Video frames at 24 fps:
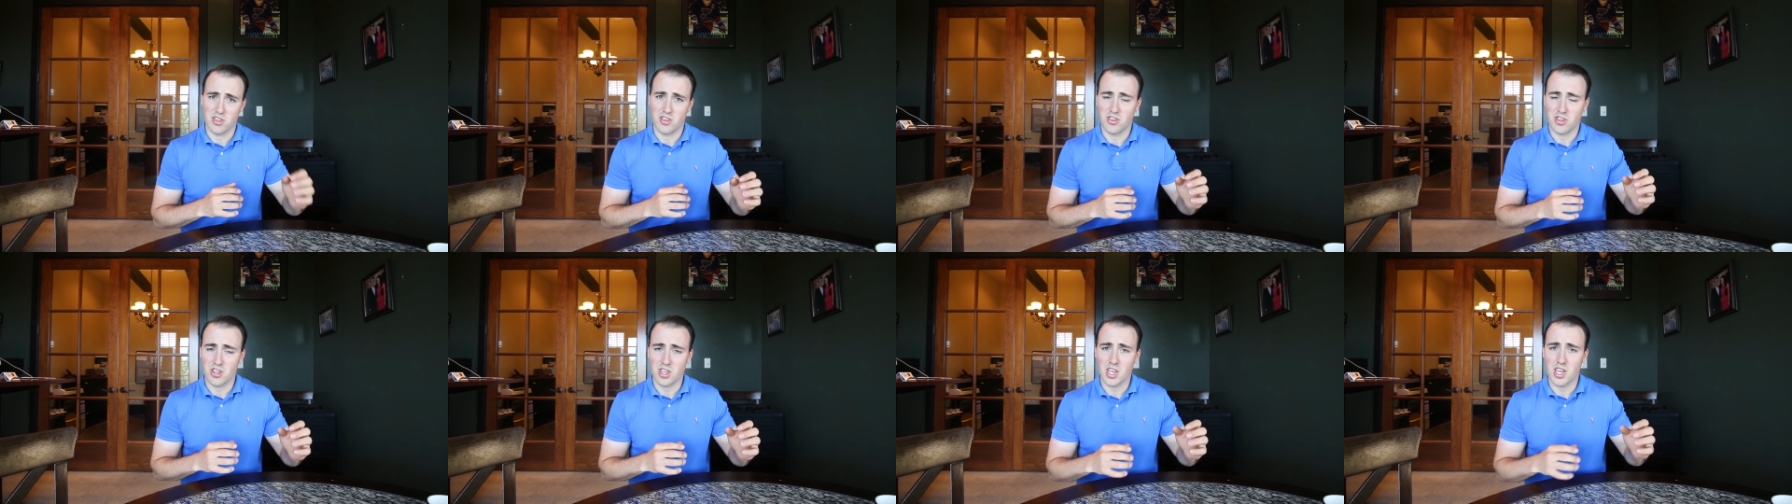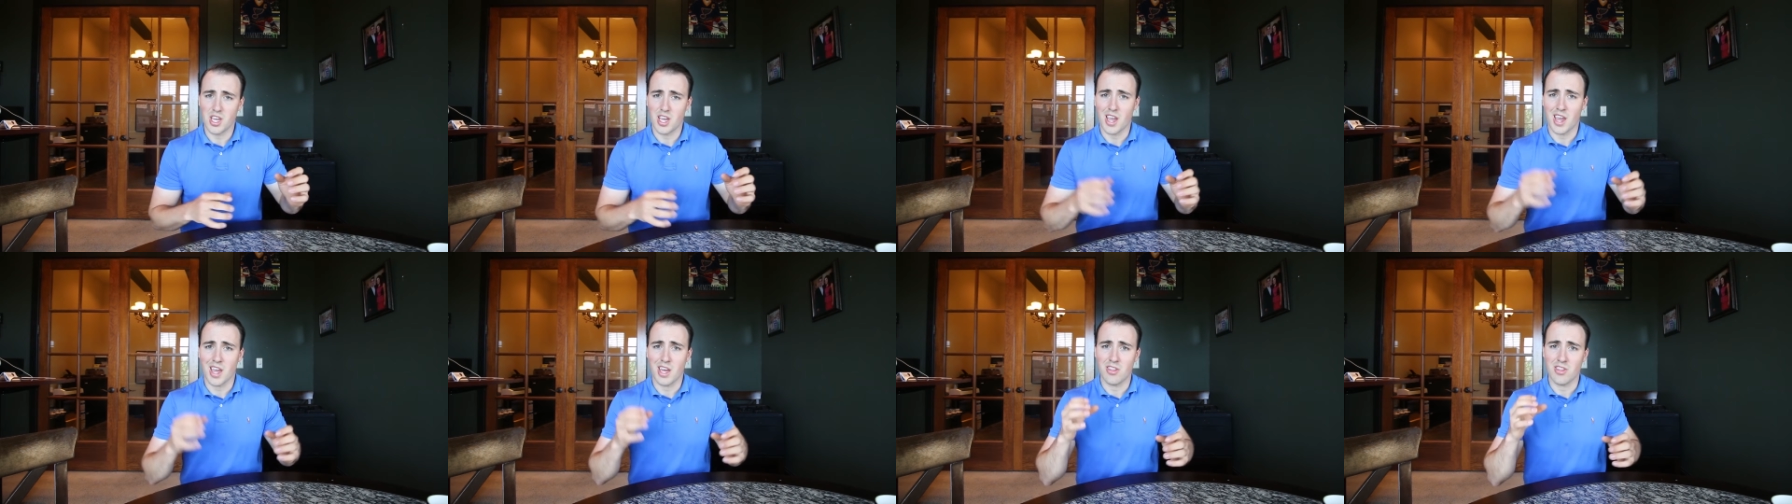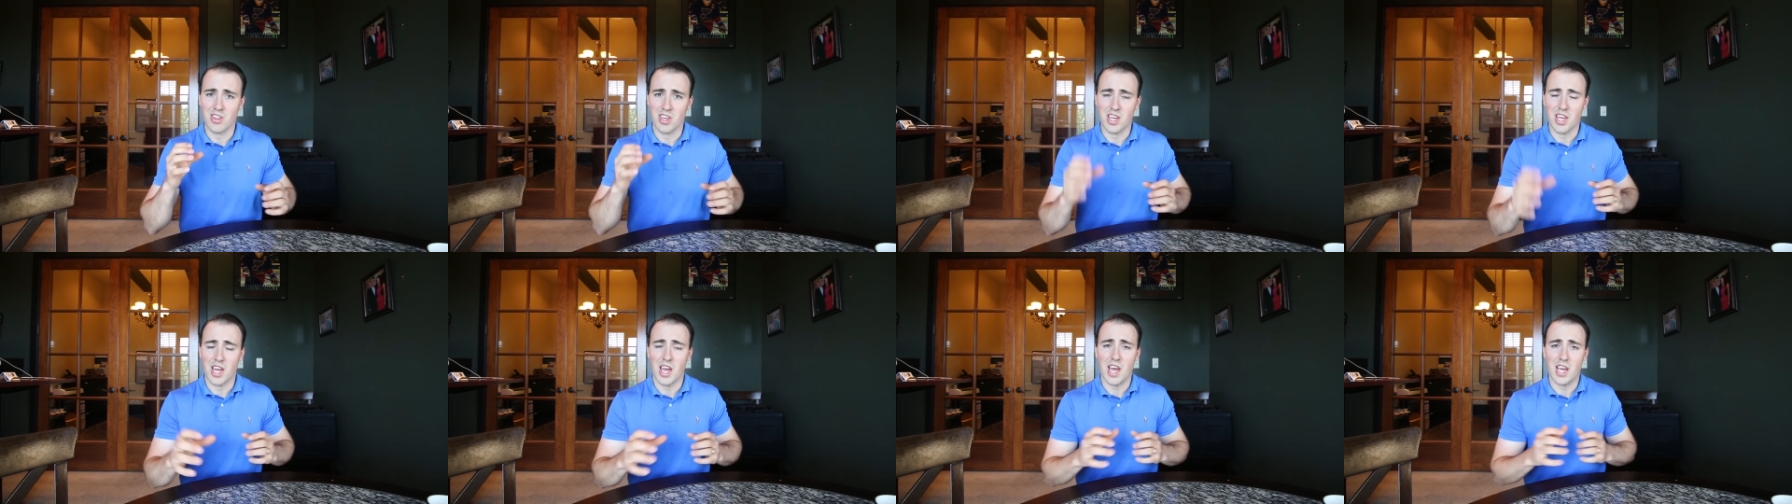C and
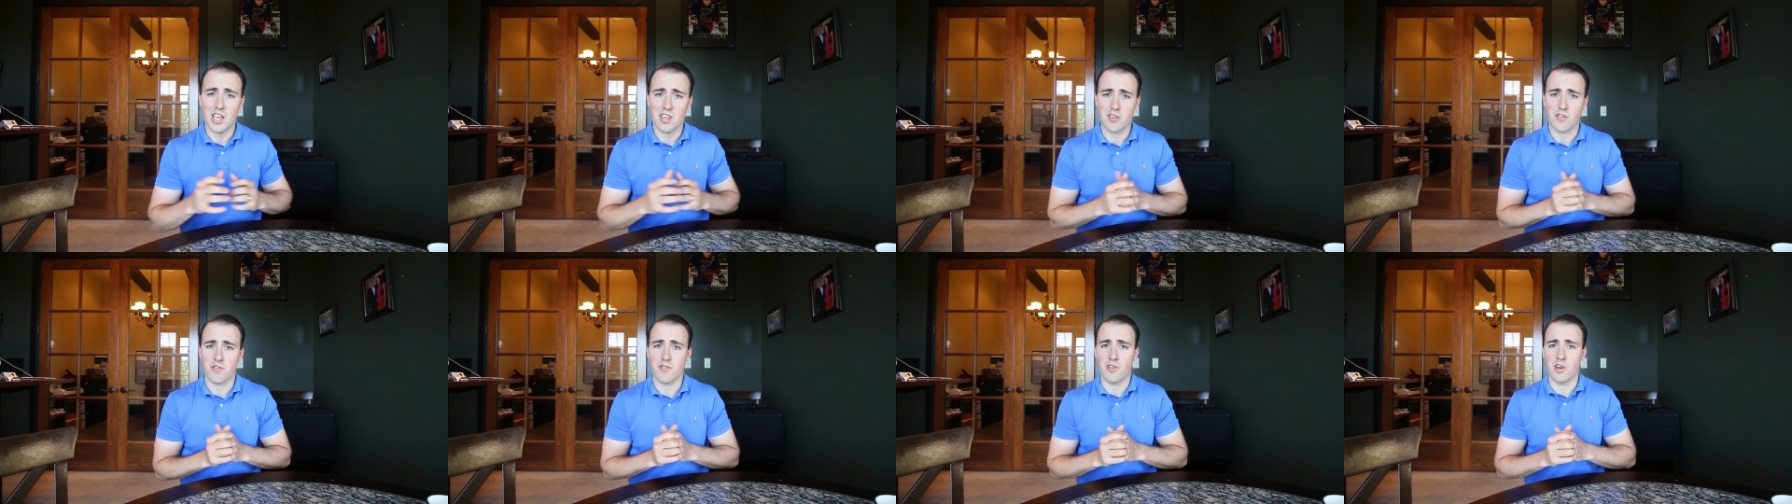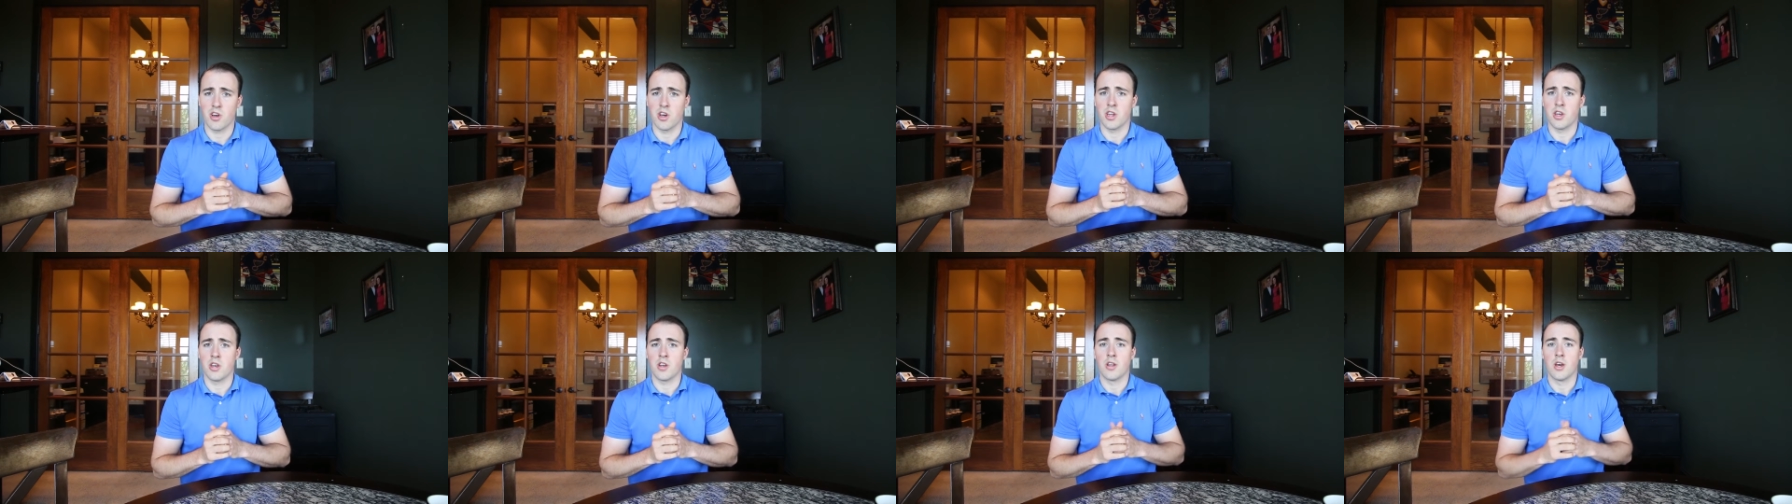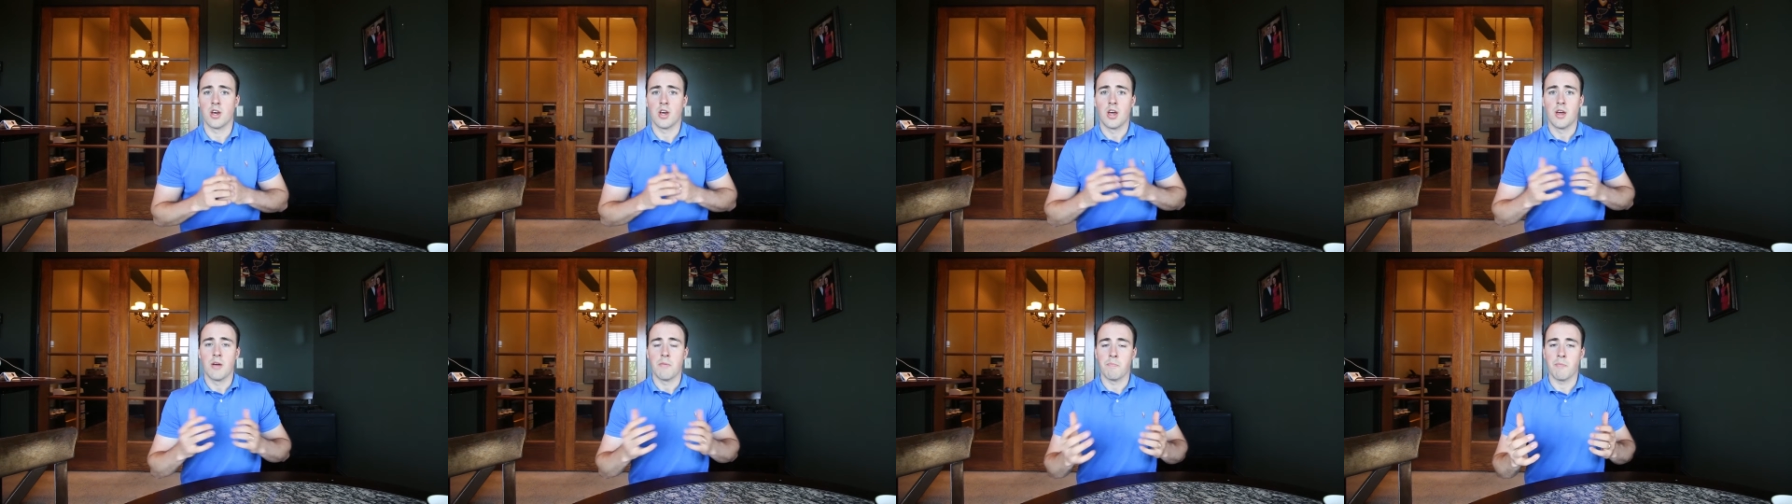the S fund
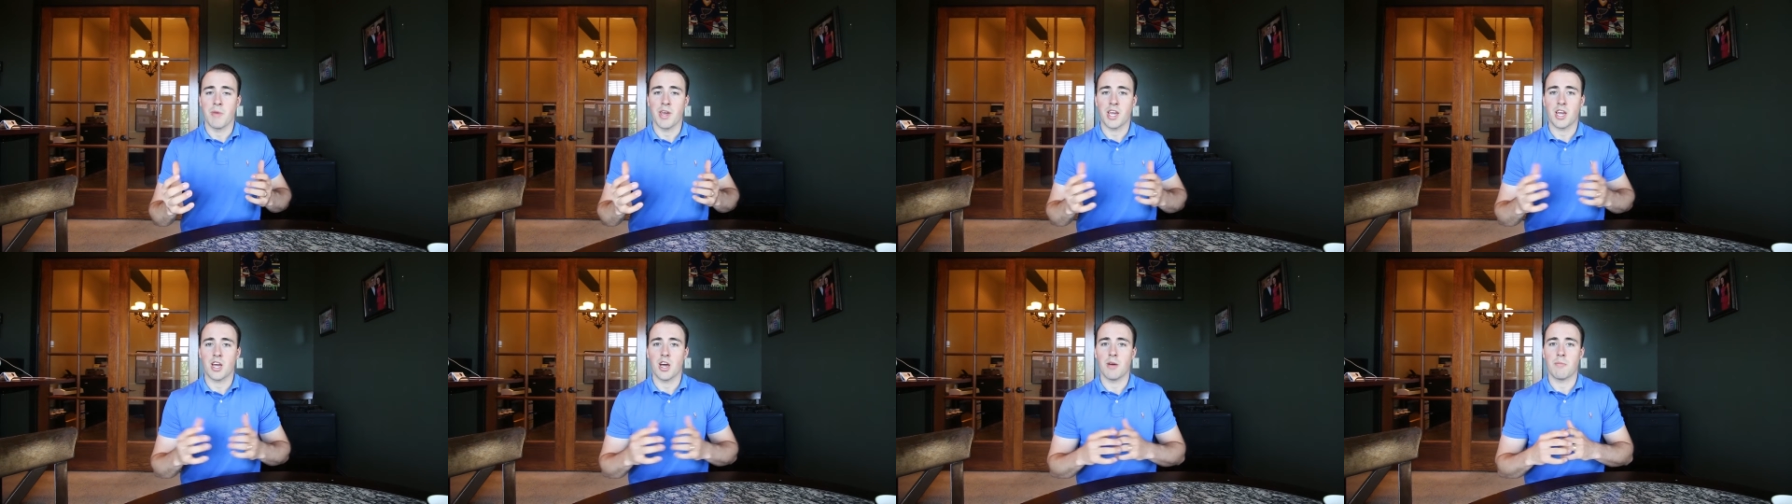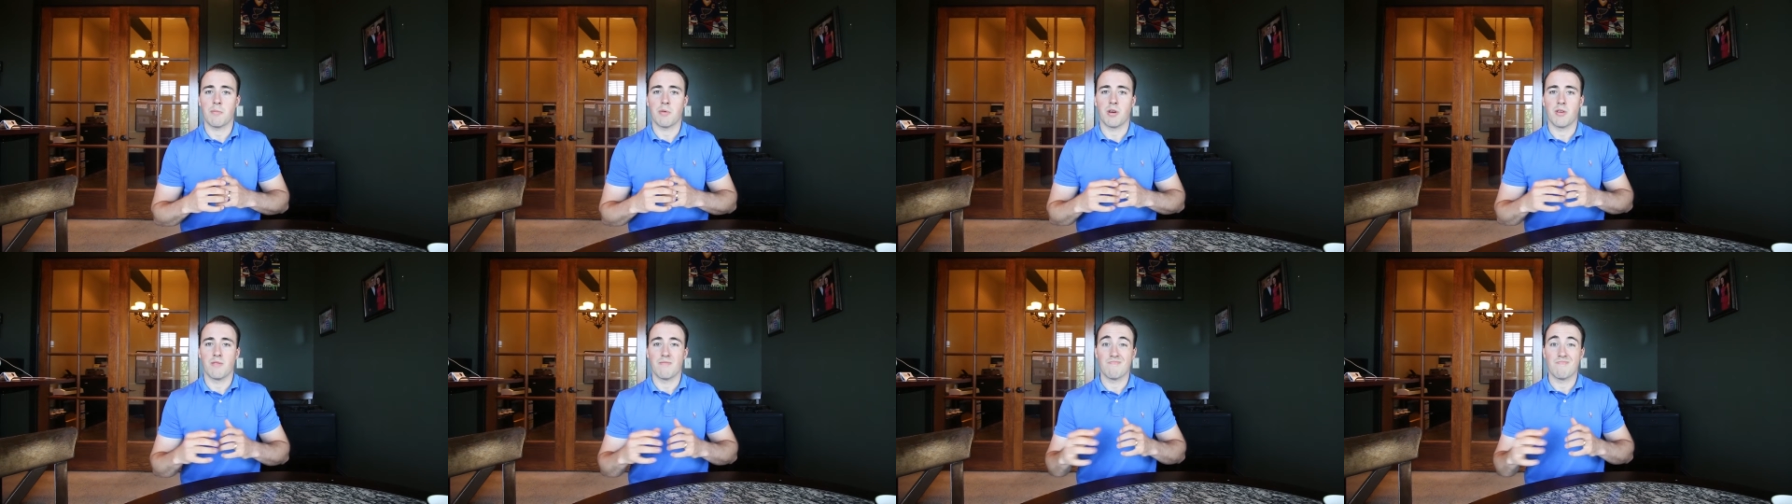make up